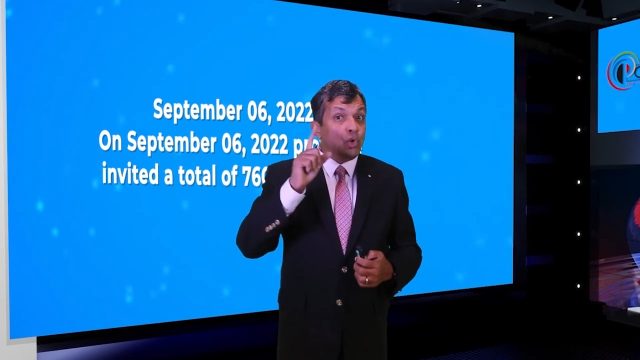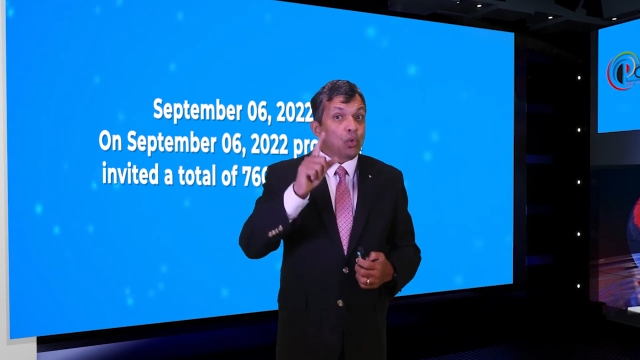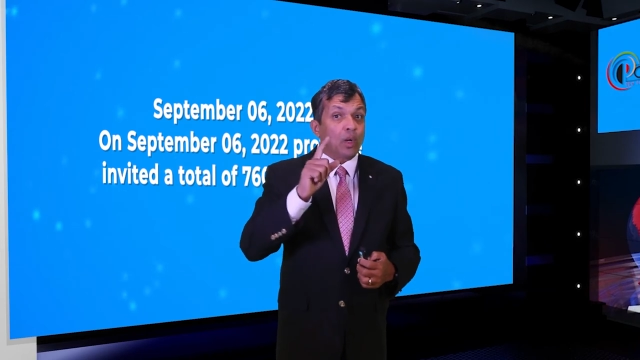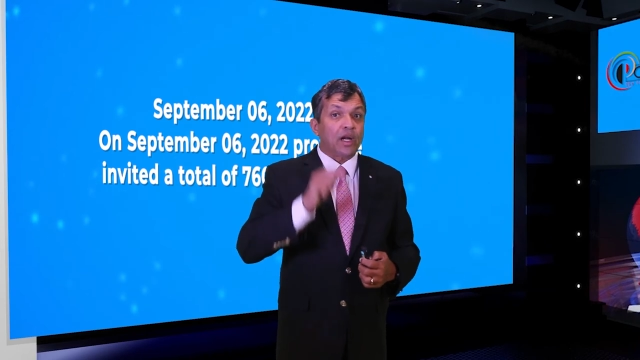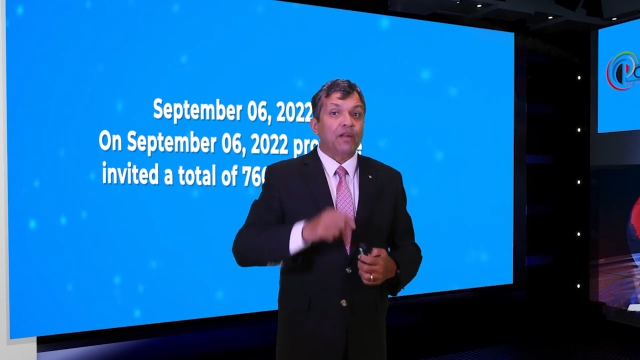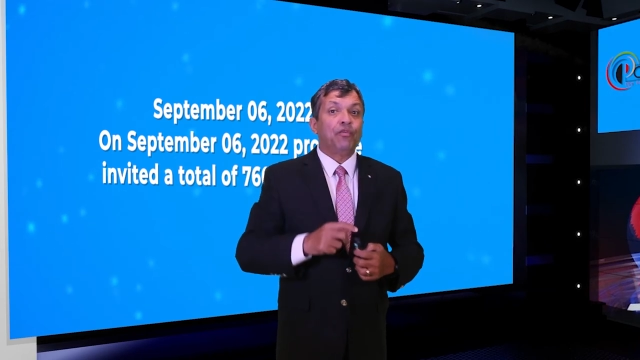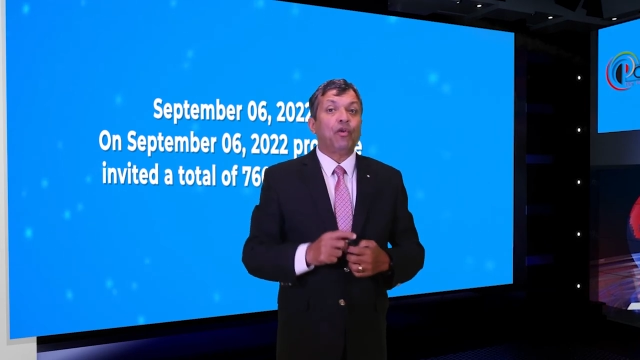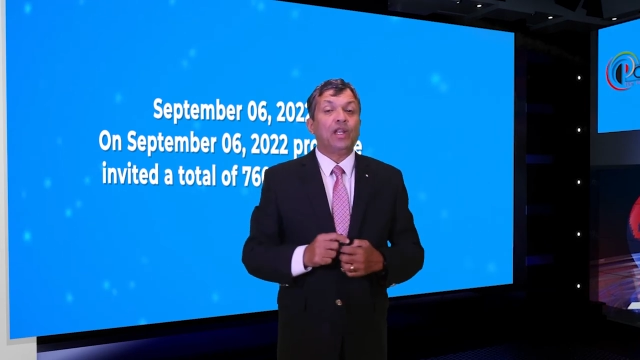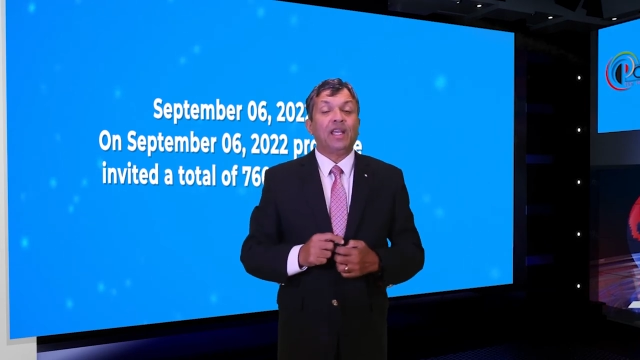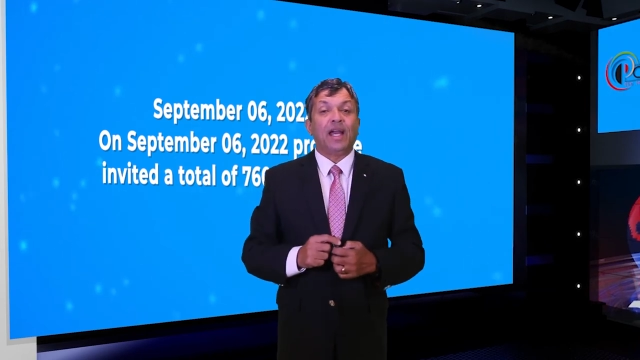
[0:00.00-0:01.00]

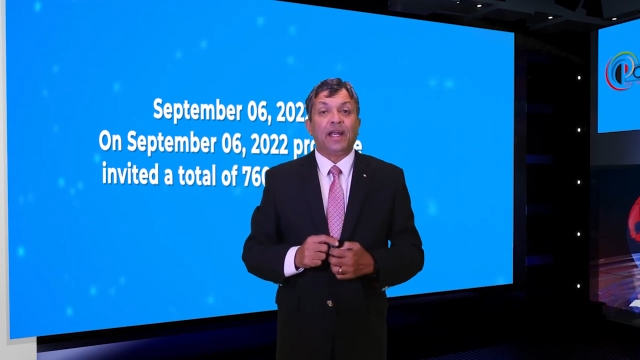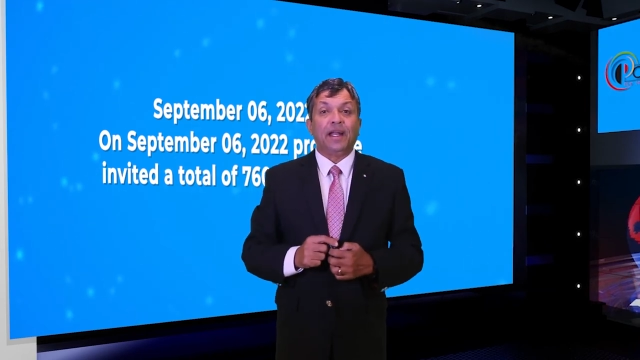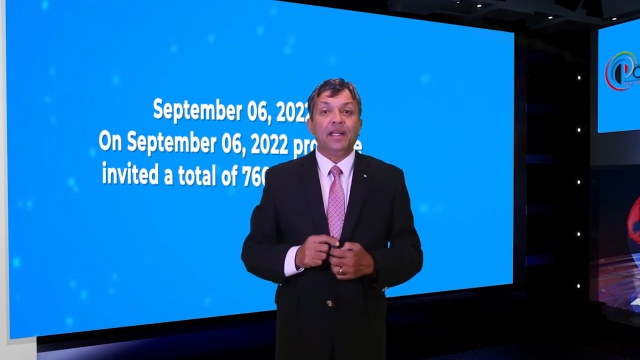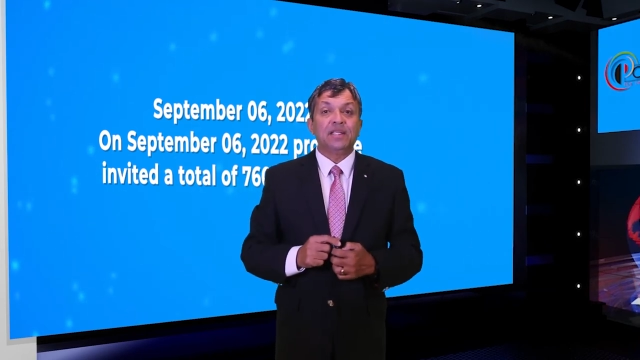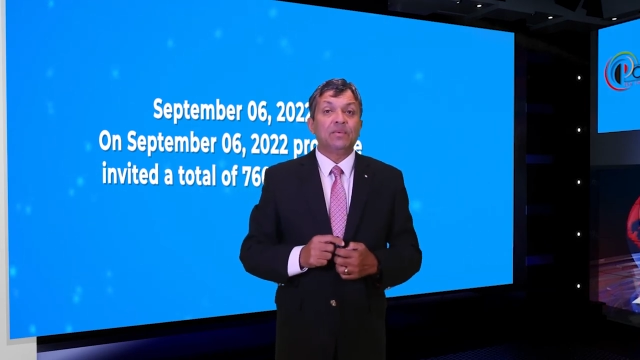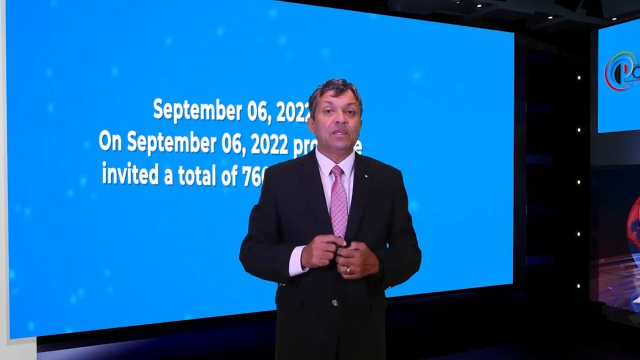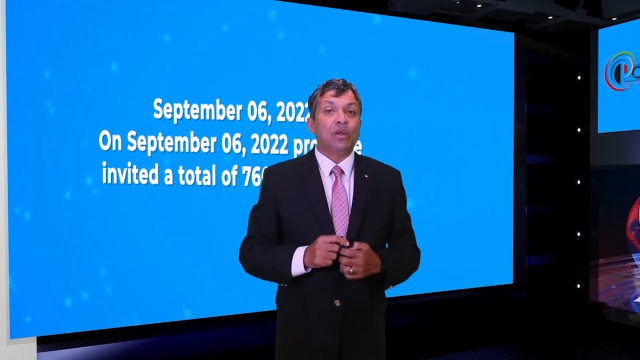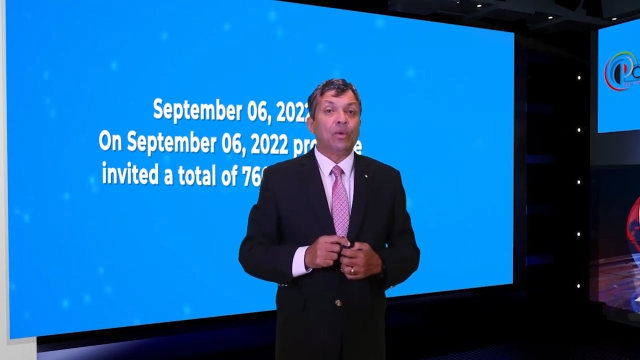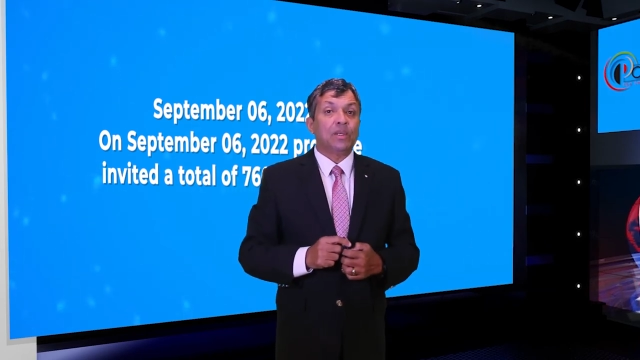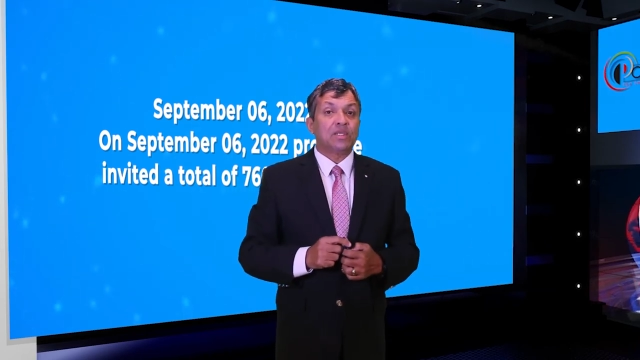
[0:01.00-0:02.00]
240 candidates with the
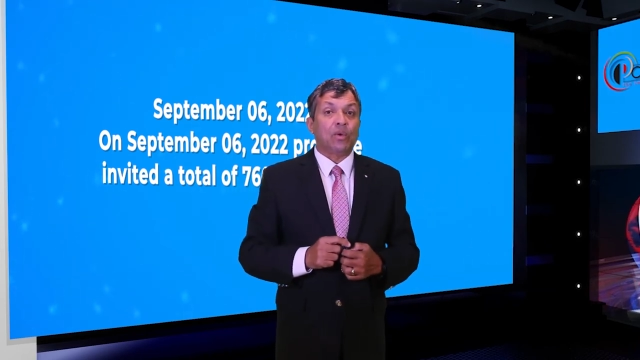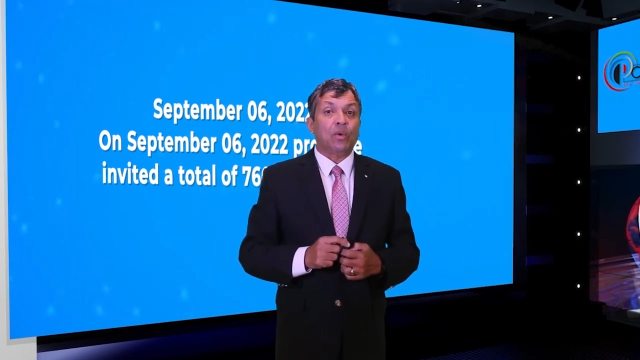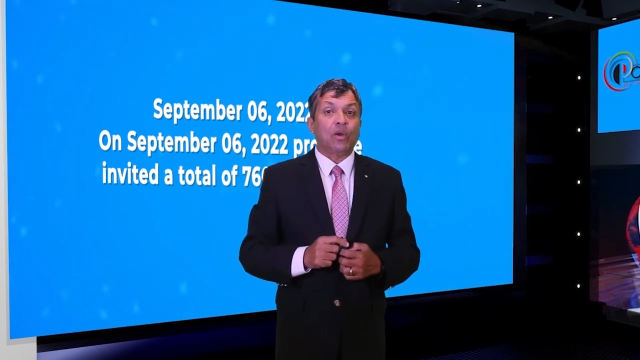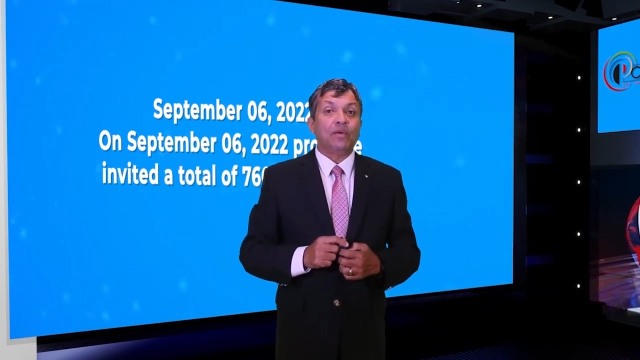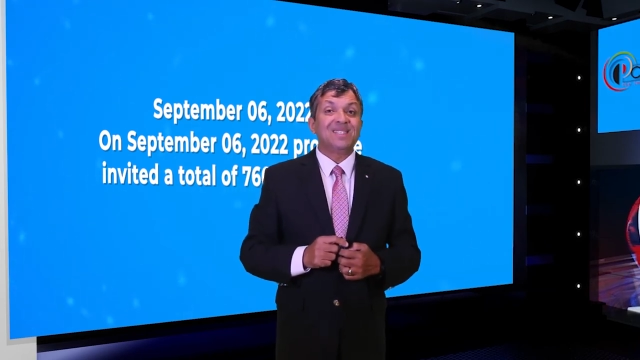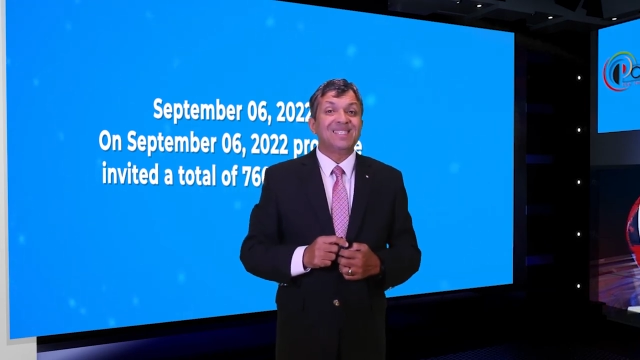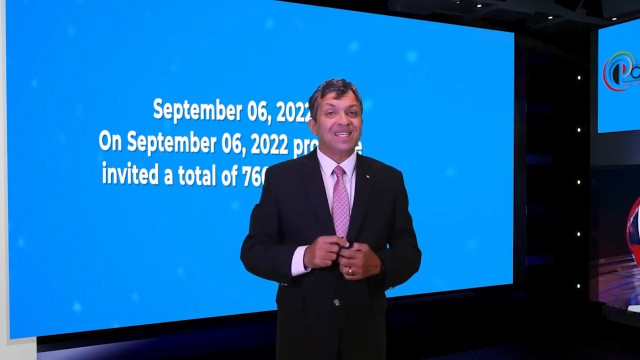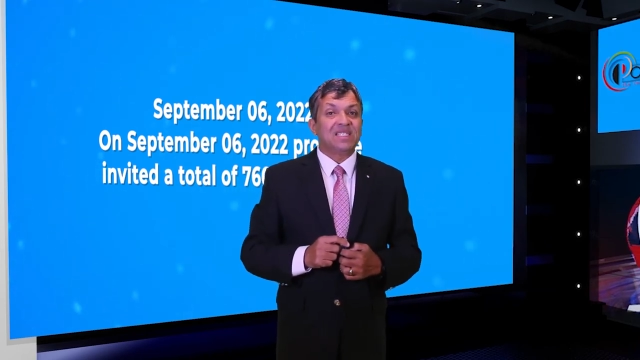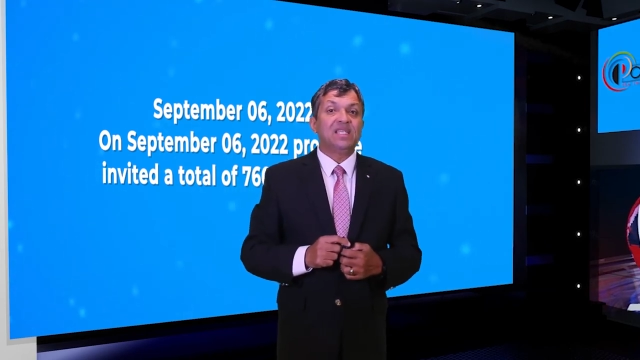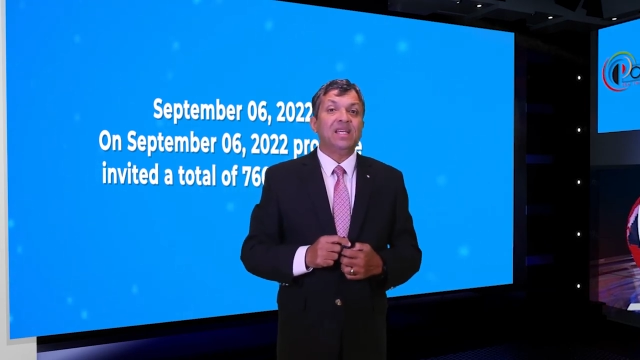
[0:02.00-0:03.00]
lowest score of
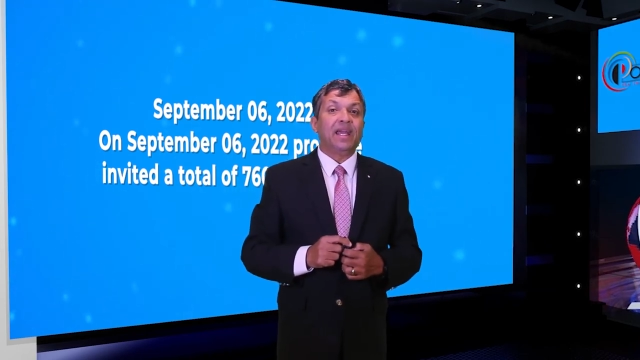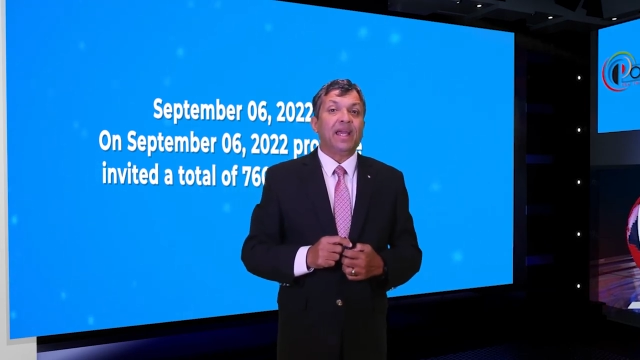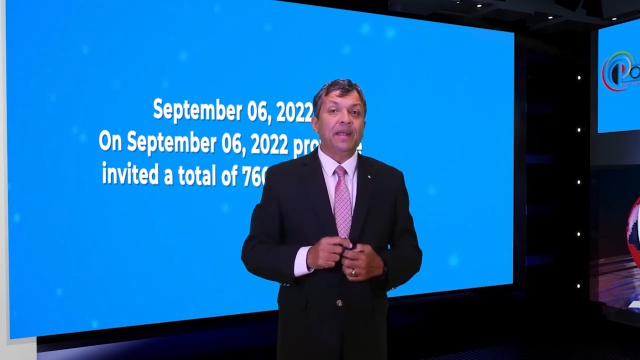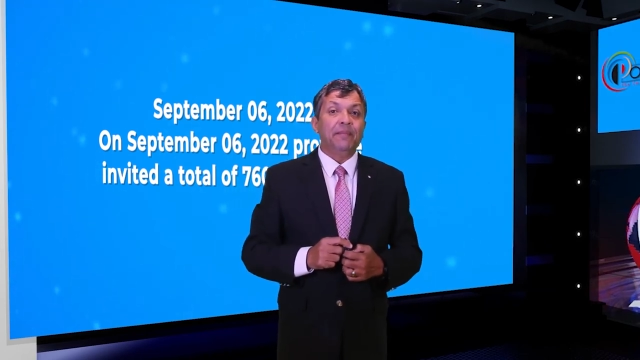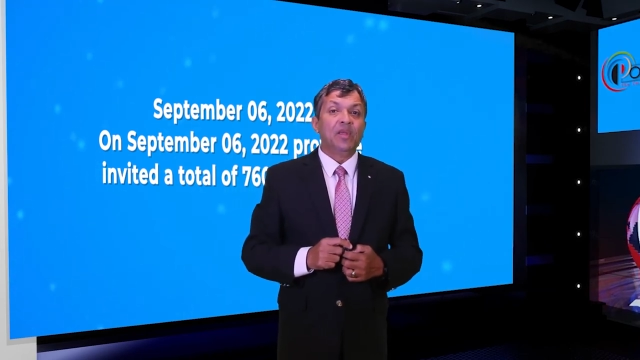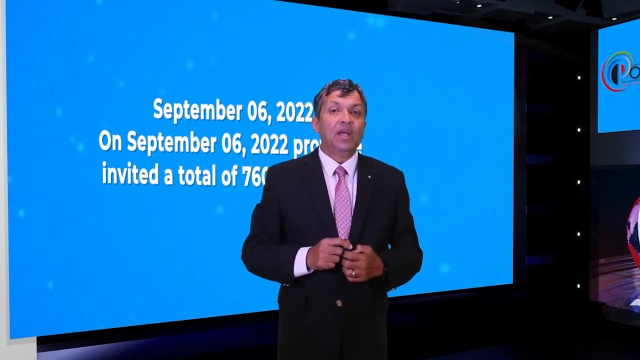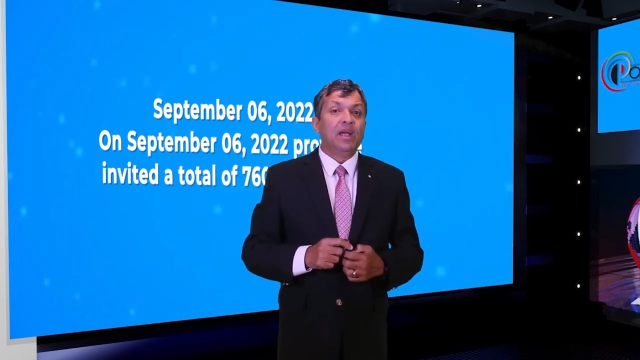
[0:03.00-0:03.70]
60 again